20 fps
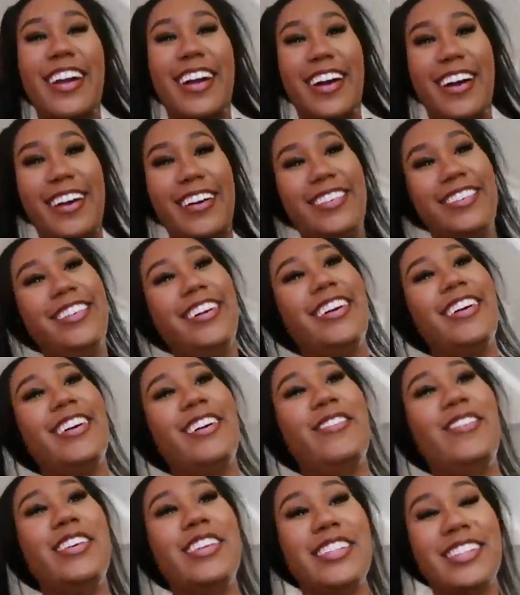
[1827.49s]
y'all.
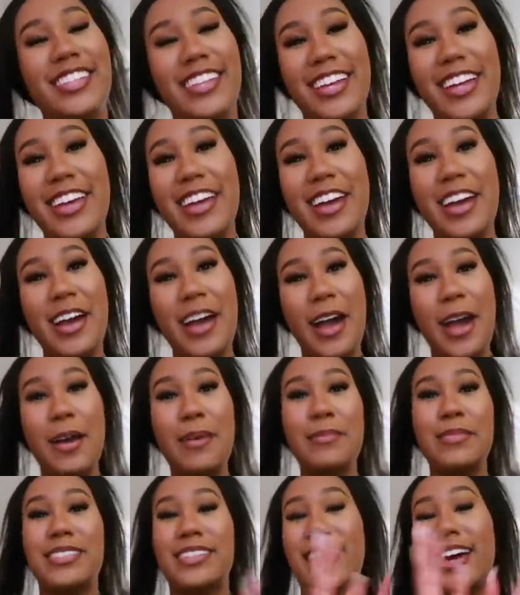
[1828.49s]
I'm
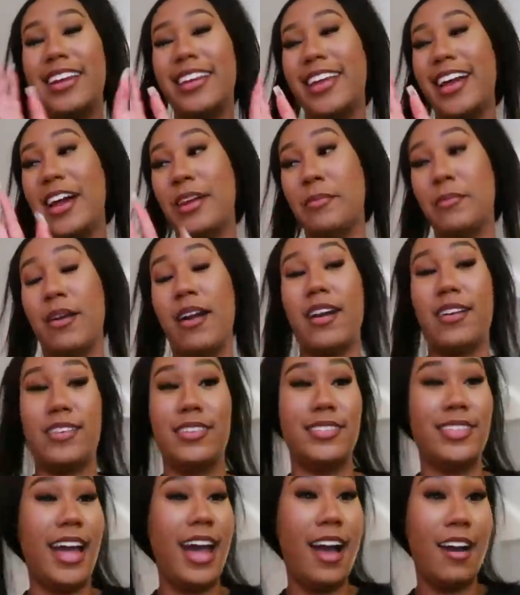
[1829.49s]
gonna talk to y'all tomorrow
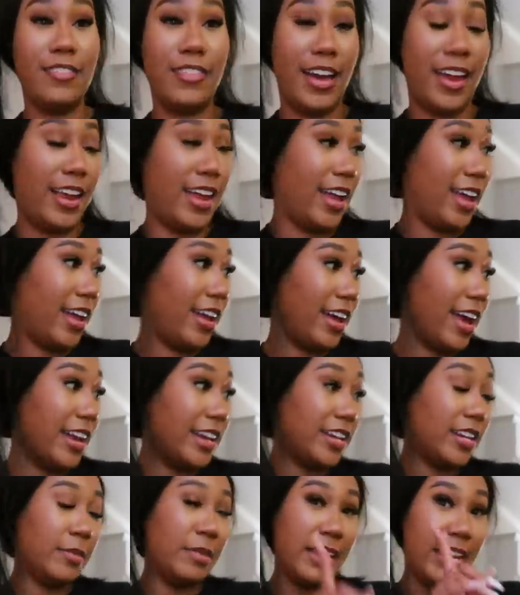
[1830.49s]
because I don't know how to act. I
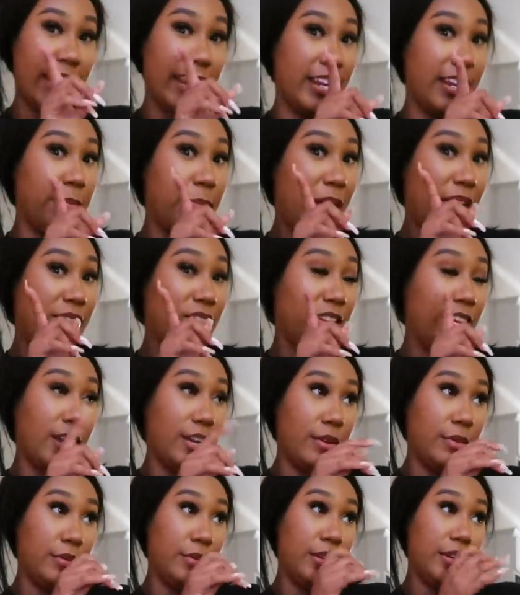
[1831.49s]
need to be editing my
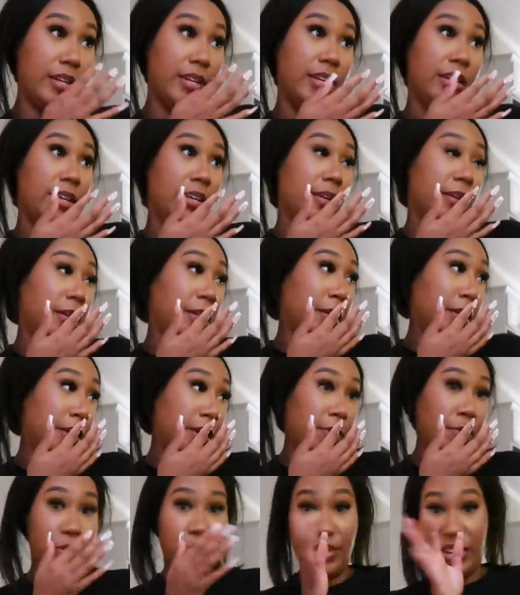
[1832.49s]
video.
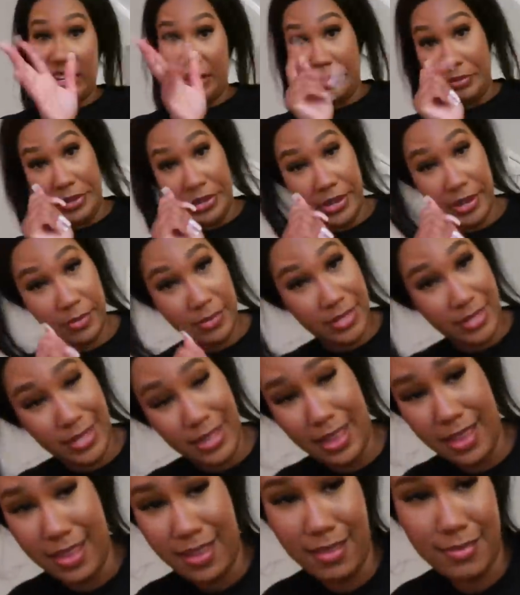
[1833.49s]
I'm gonna do that in a minute. I'm
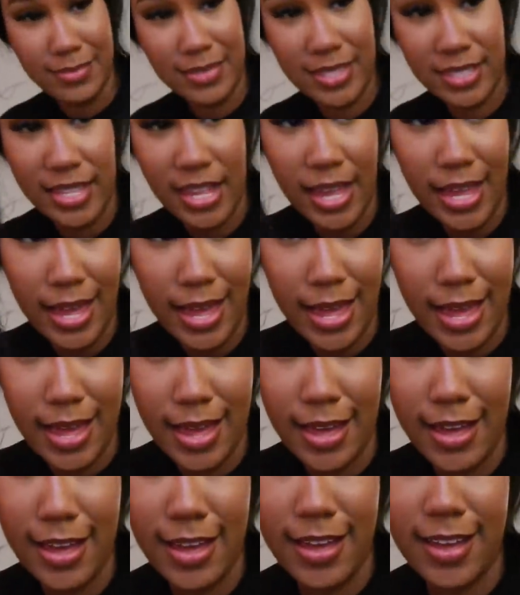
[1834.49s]

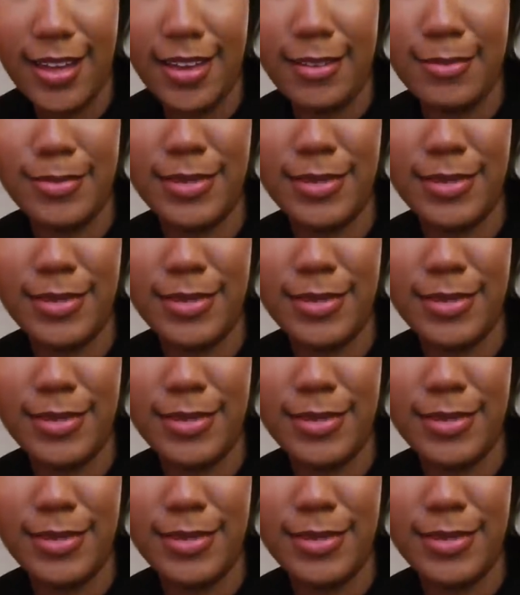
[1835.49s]
tired.